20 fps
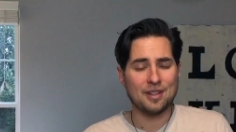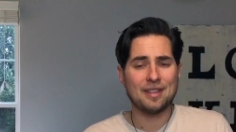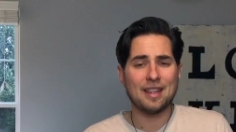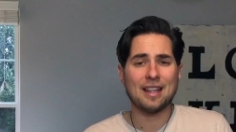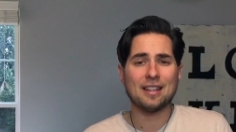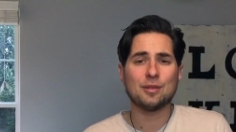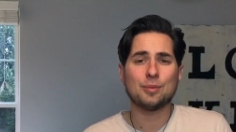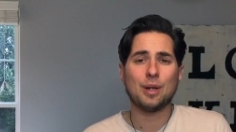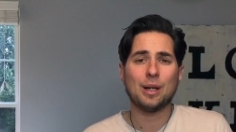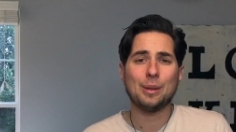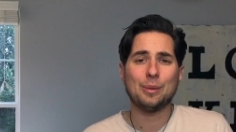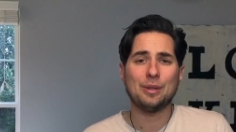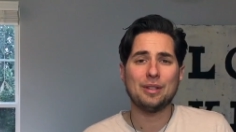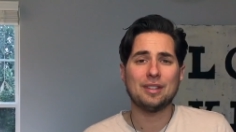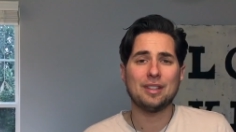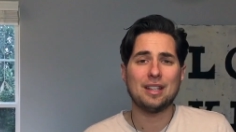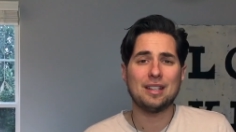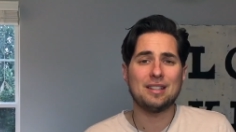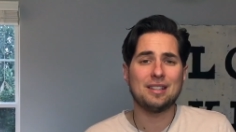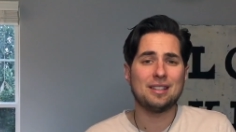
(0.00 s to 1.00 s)
So that's why we
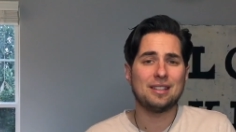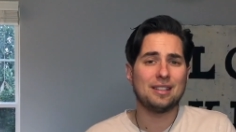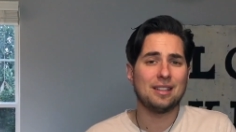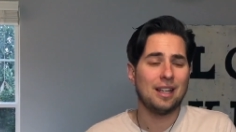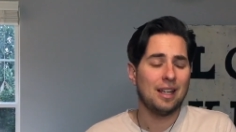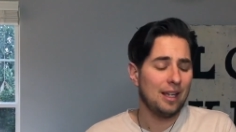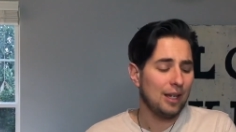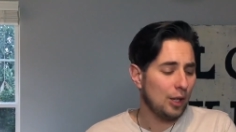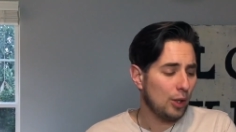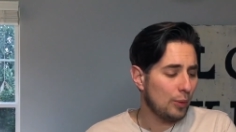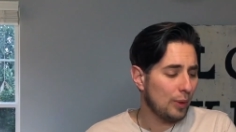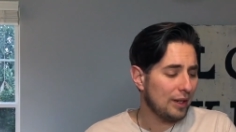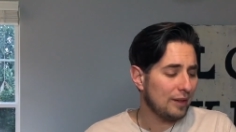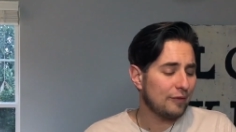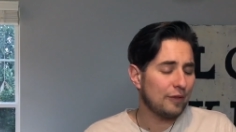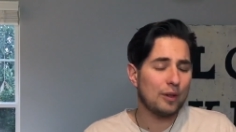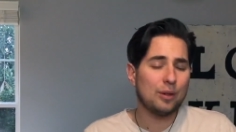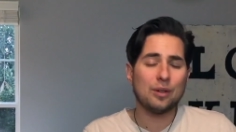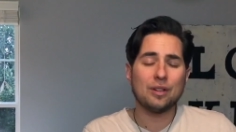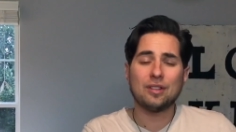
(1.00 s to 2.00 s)
say quit
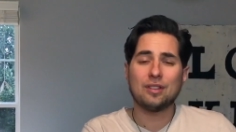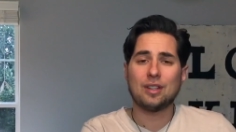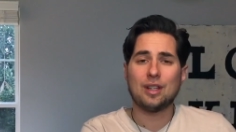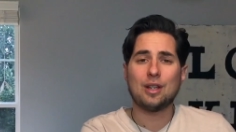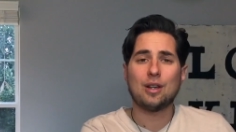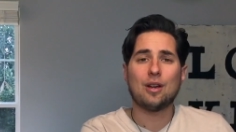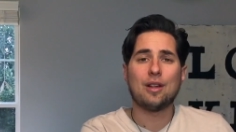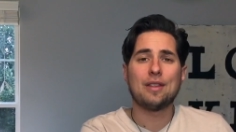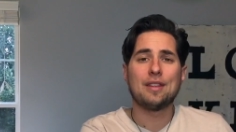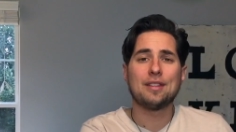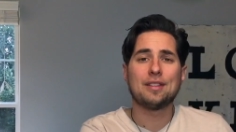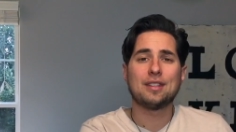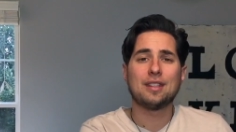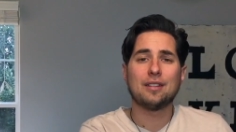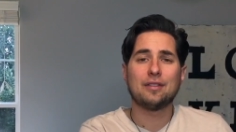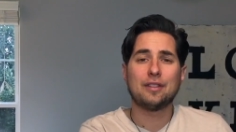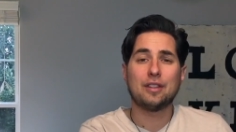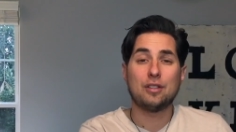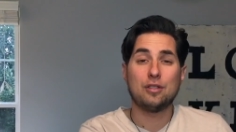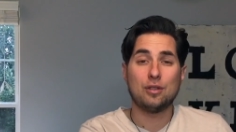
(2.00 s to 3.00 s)
focusing on the
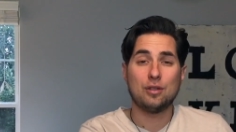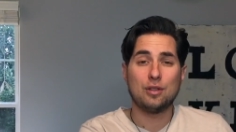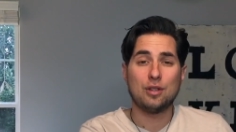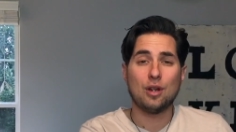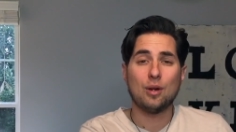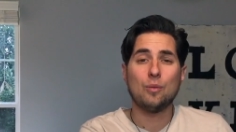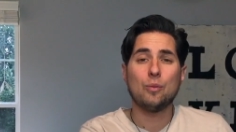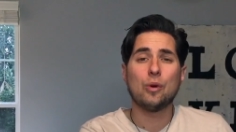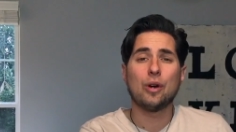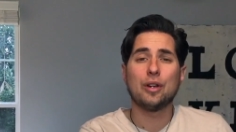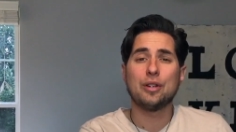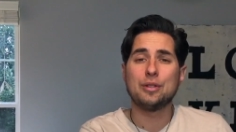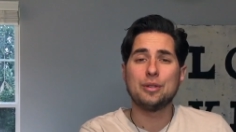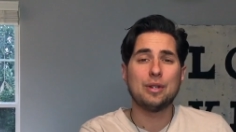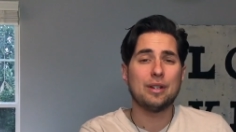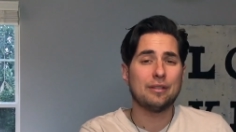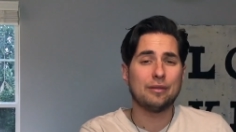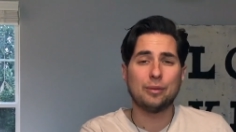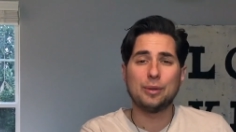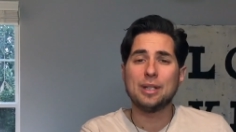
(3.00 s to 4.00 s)
stuff that you don't want.
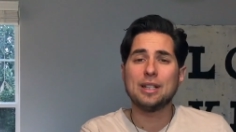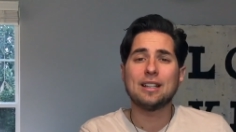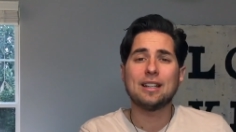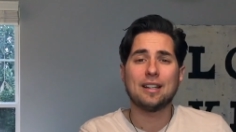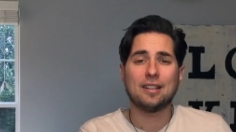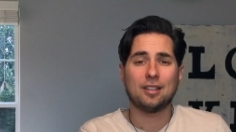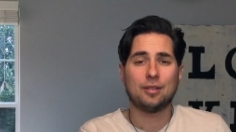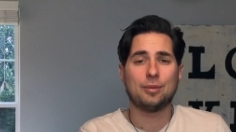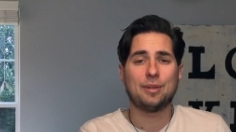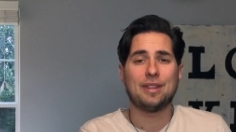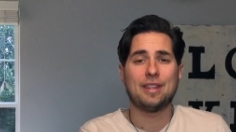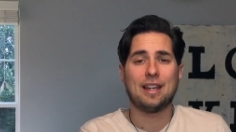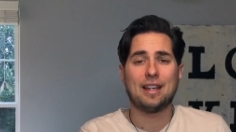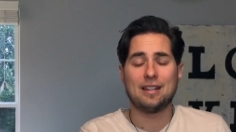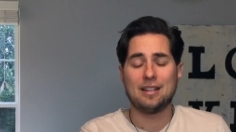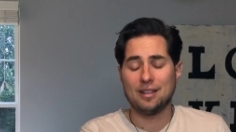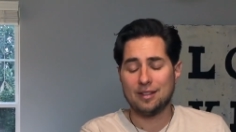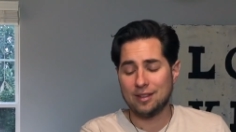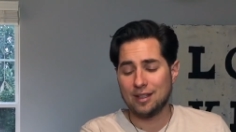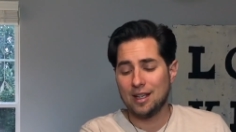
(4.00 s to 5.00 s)
You have realized what
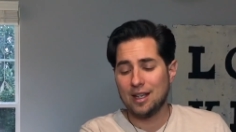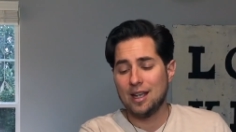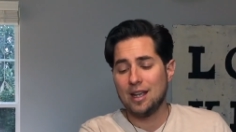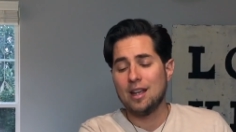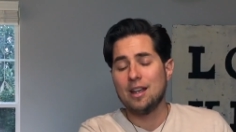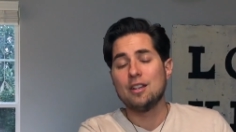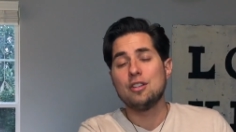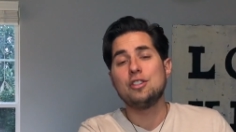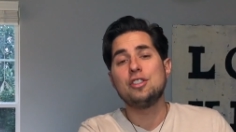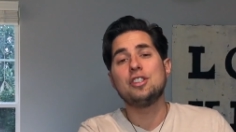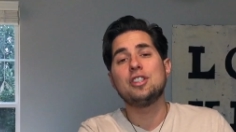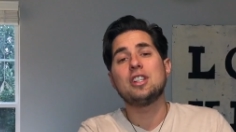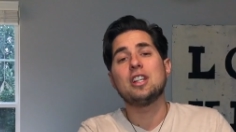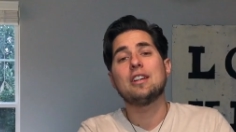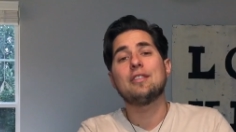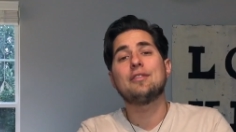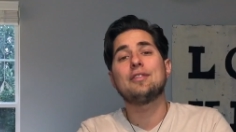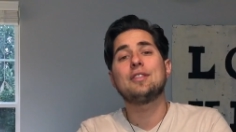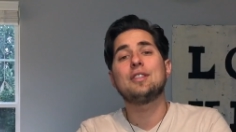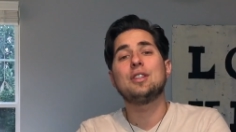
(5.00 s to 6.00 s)
that is.
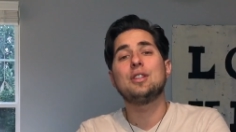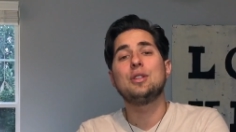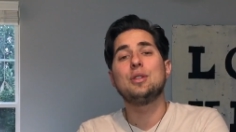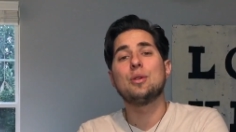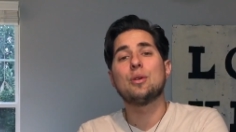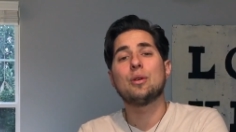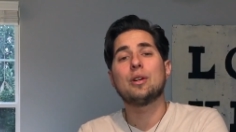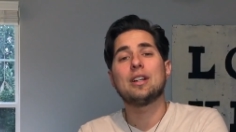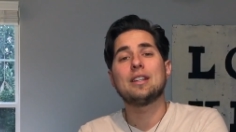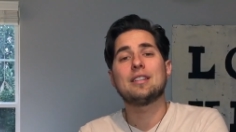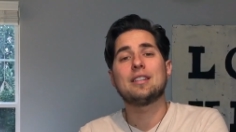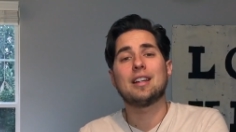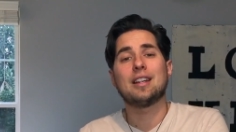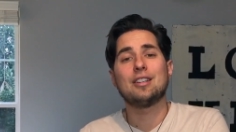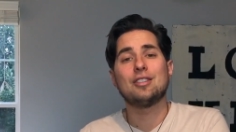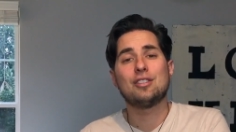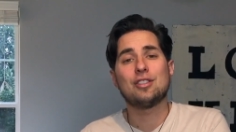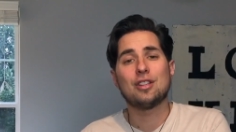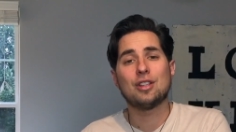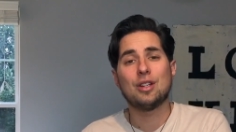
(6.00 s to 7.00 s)
Shift your
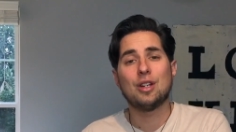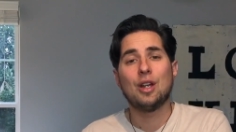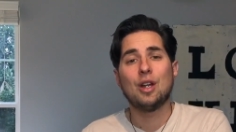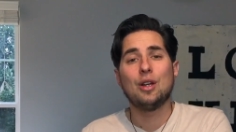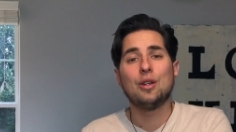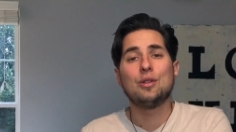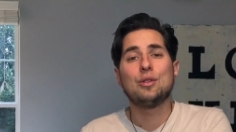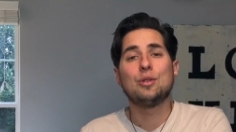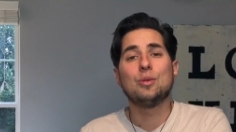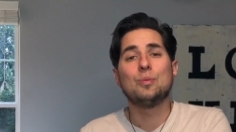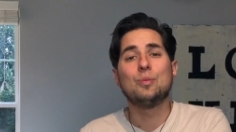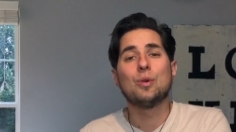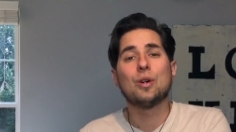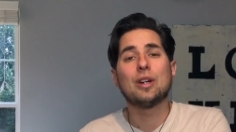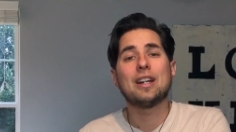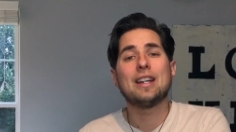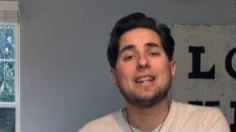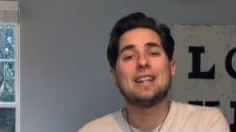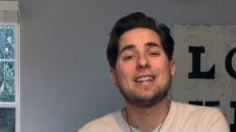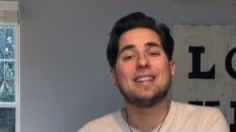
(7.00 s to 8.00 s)
attention to
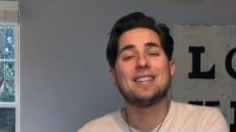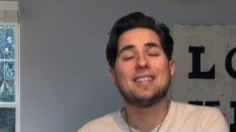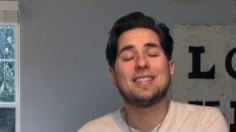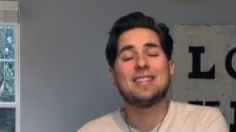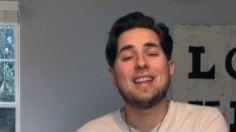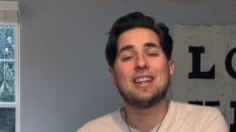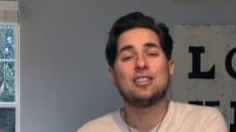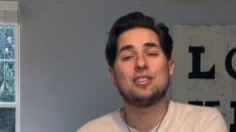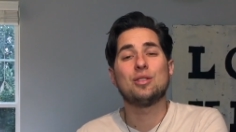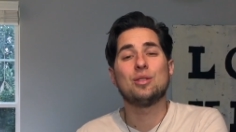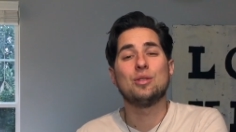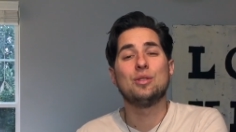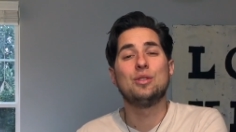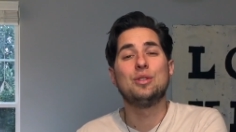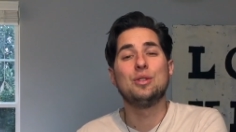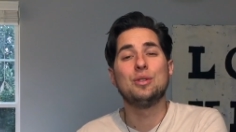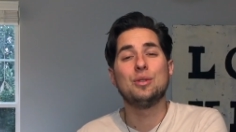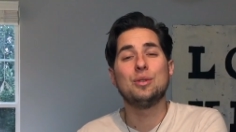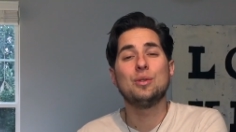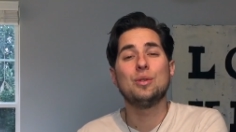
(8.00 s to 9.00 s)
what it is that you
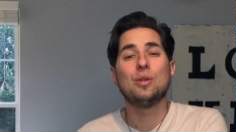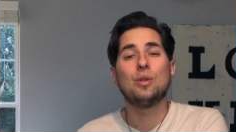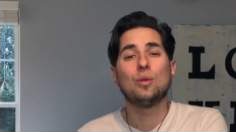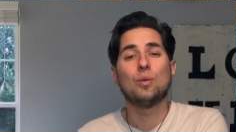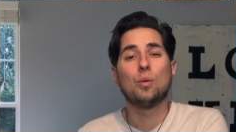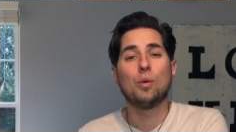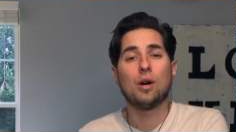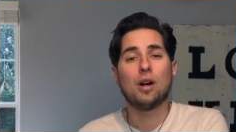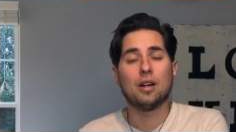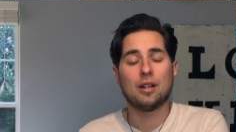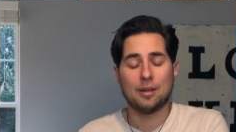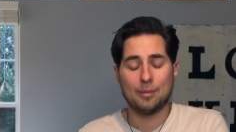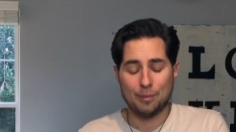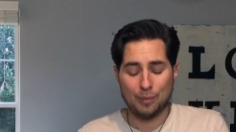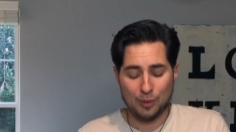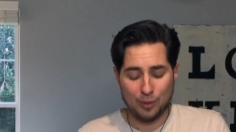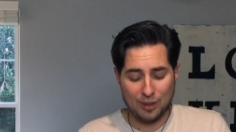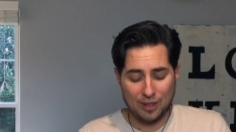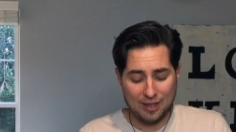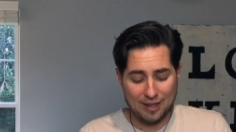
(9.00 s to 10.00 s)
do
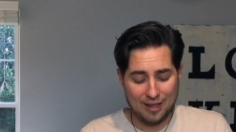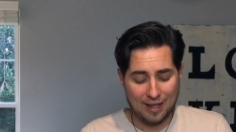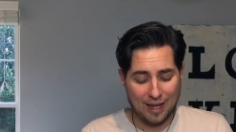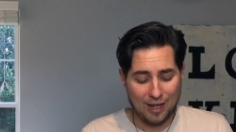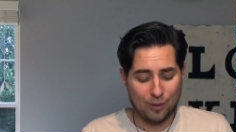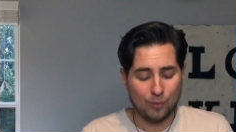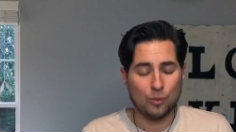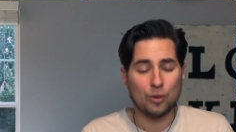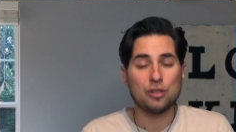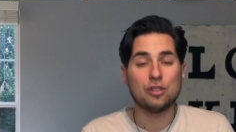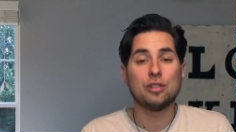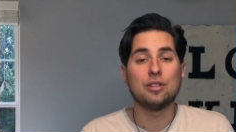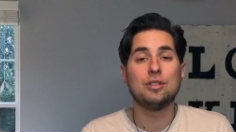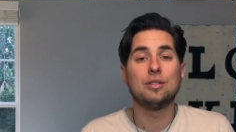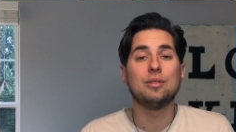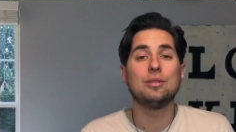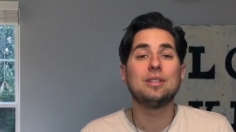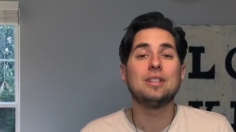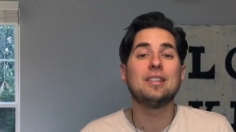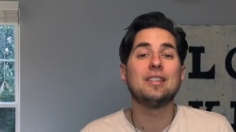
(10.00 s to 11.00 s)
want. Put it down, what you
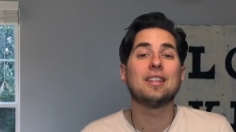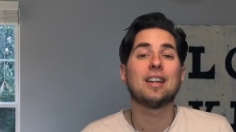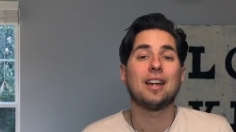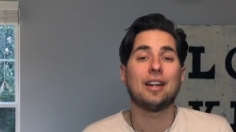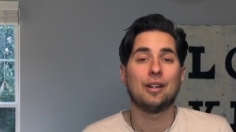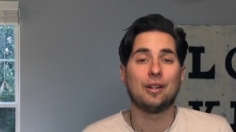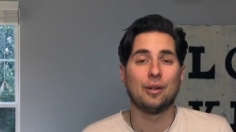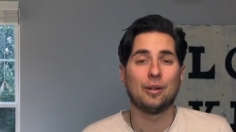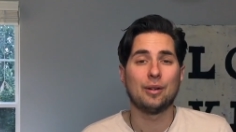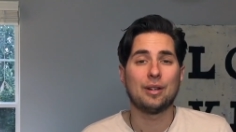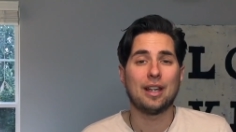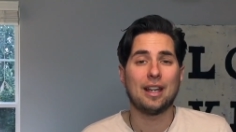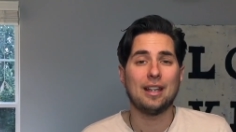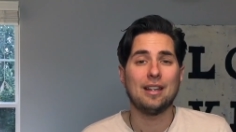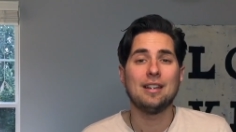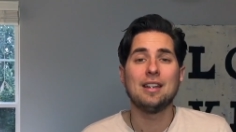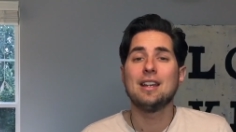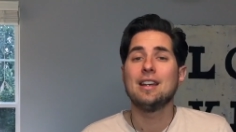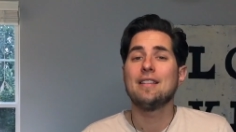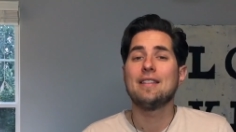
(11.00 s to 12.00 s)
do desire,
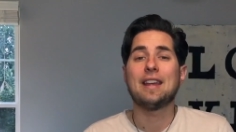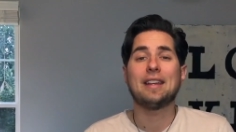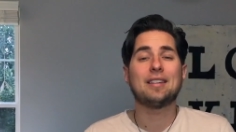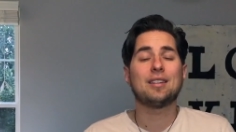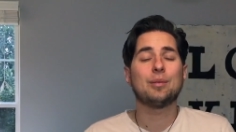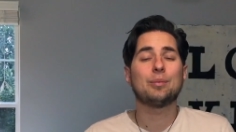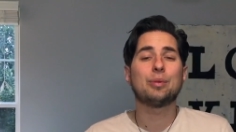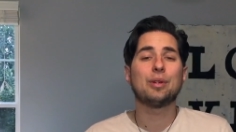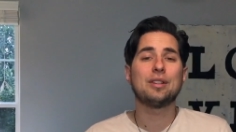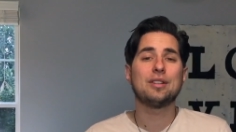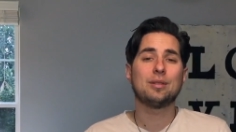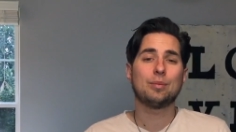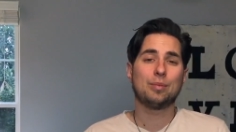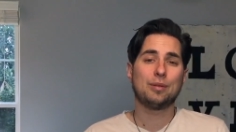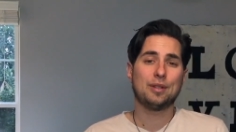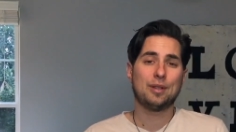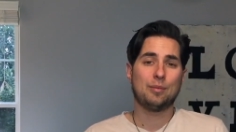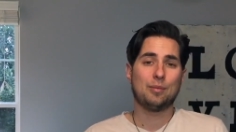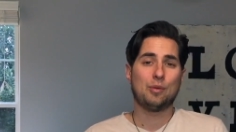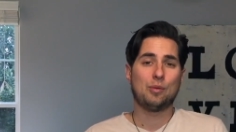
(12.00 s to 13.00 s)
okay? That's the
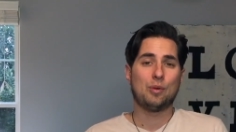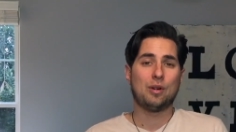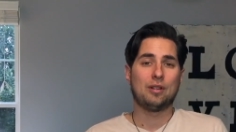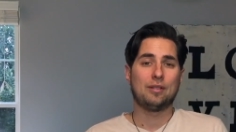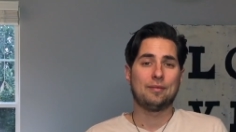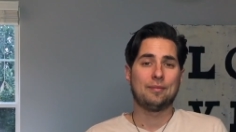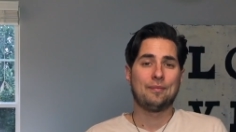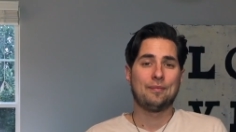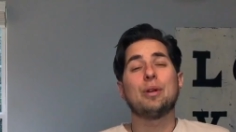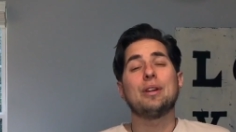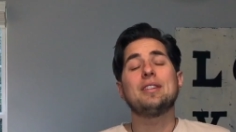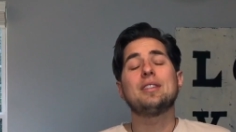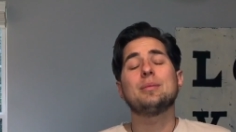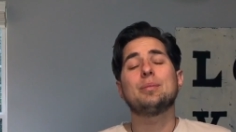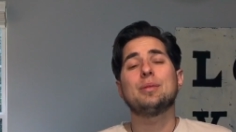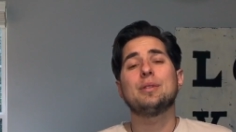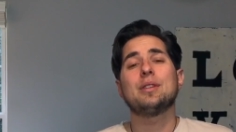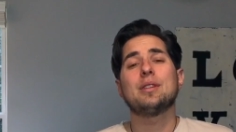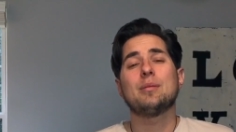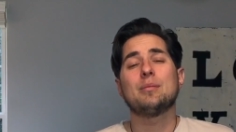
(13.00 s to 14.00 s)
principle number one.
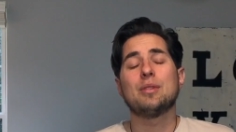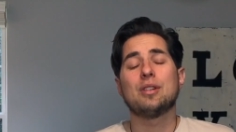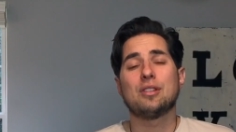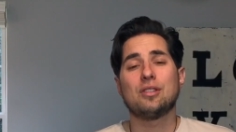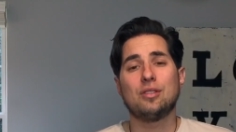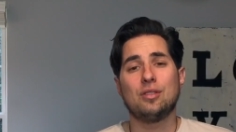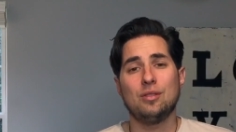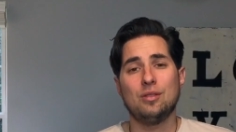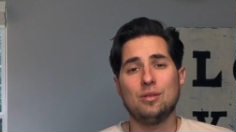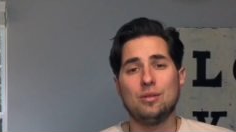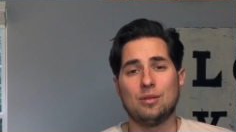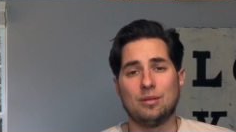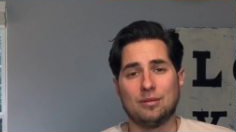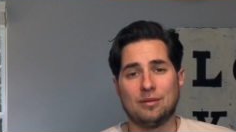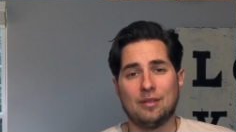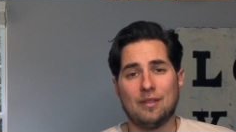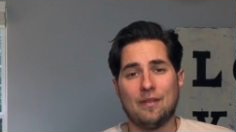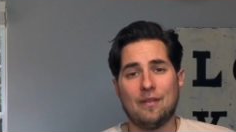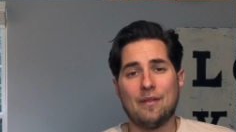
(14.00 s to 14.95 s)
Principle number two